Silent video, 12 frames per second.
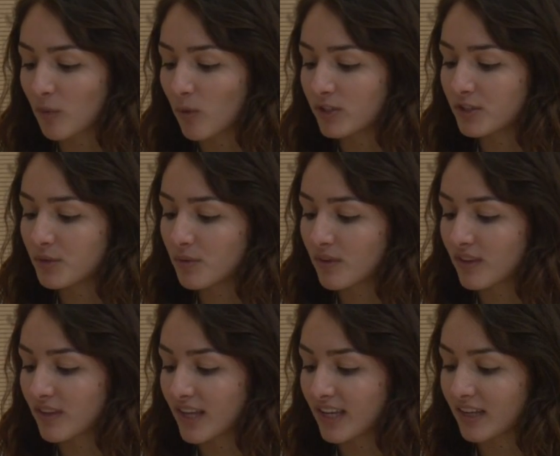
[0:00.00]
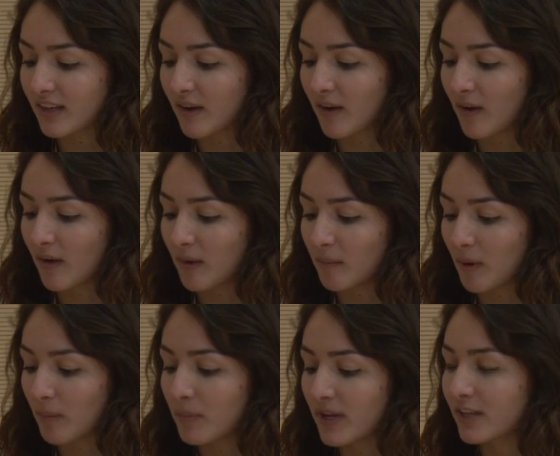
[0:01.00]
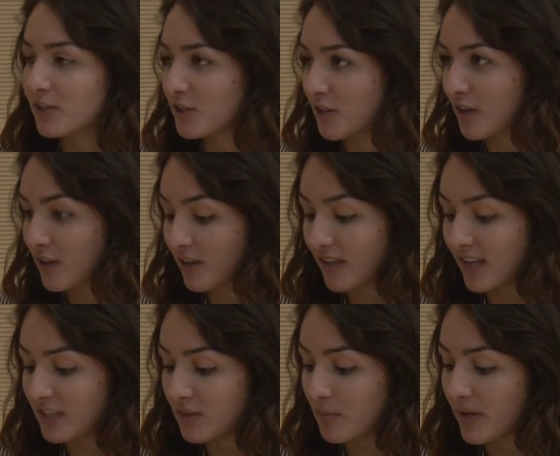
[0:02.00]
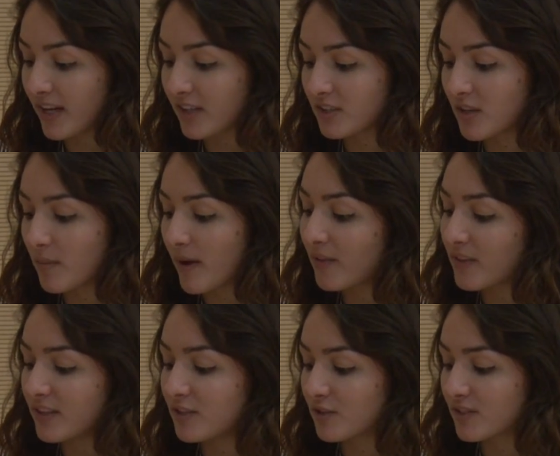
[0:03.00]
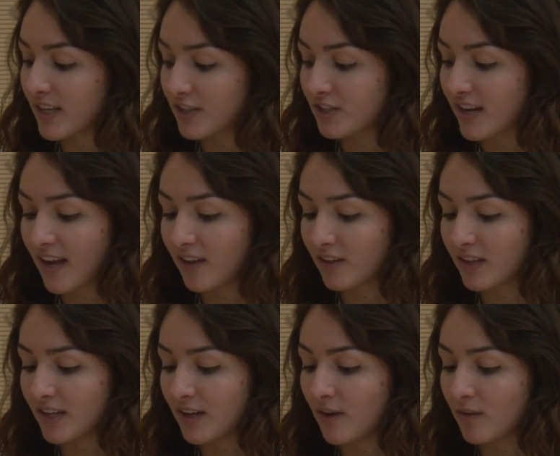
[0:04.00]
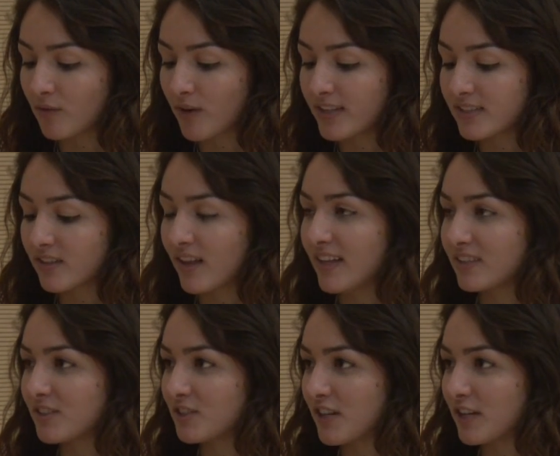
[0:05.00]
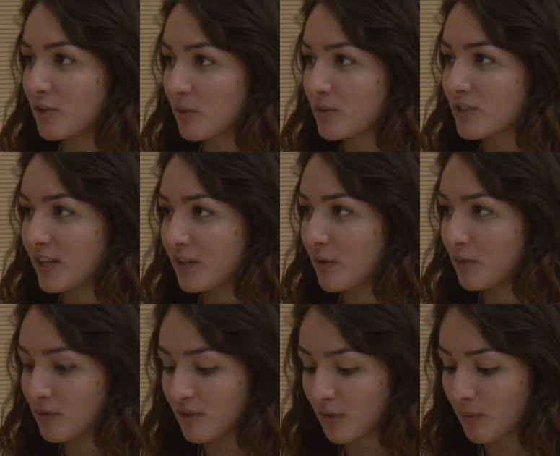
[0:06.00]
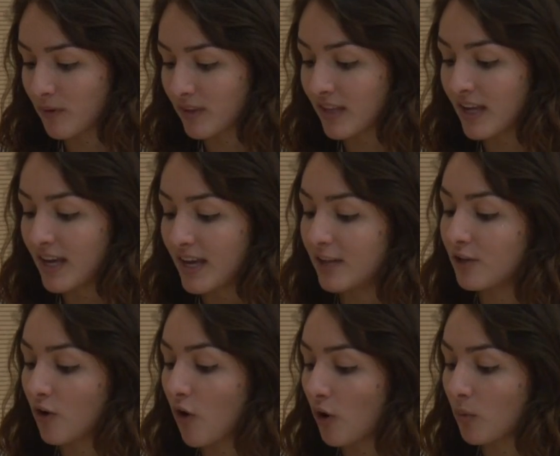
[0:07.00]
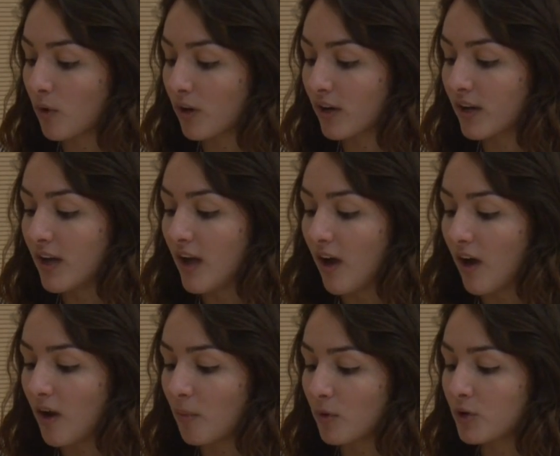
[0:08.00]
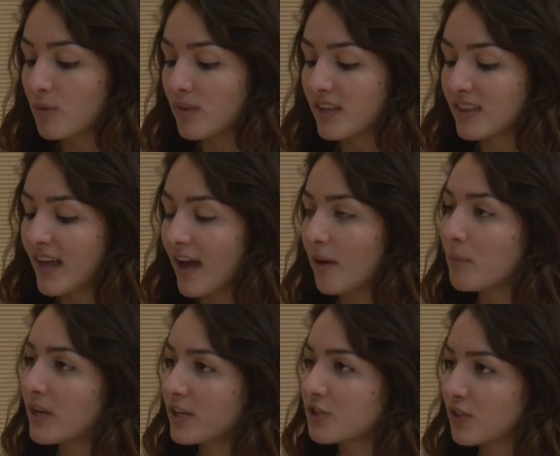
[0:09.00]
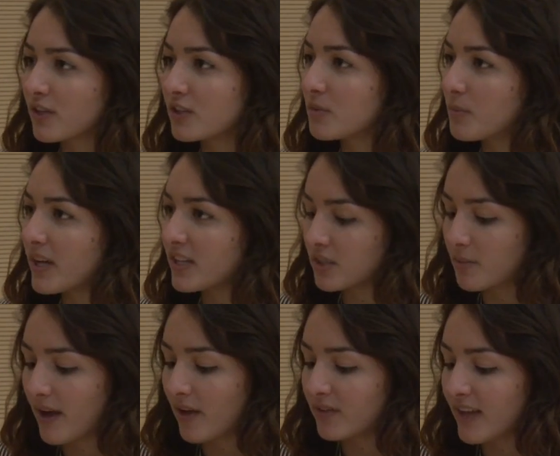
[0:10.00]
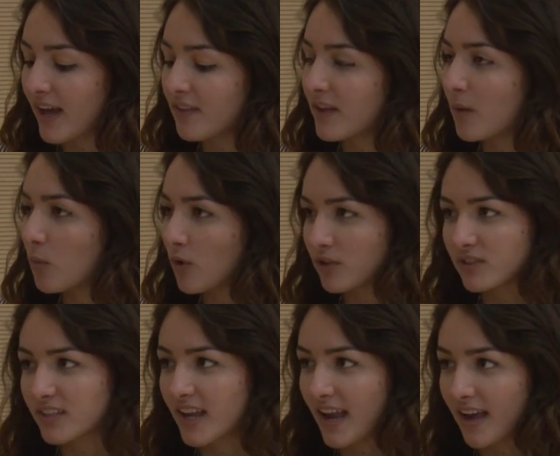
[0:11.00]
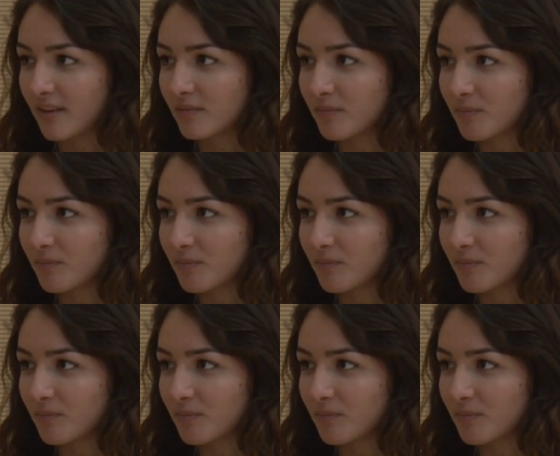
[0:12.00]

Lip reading: what do you think a picture can depict about the intersectionality of race, class, and gender, which I know you deal with in your artwork? What do you think that a picture can depict about that words can't?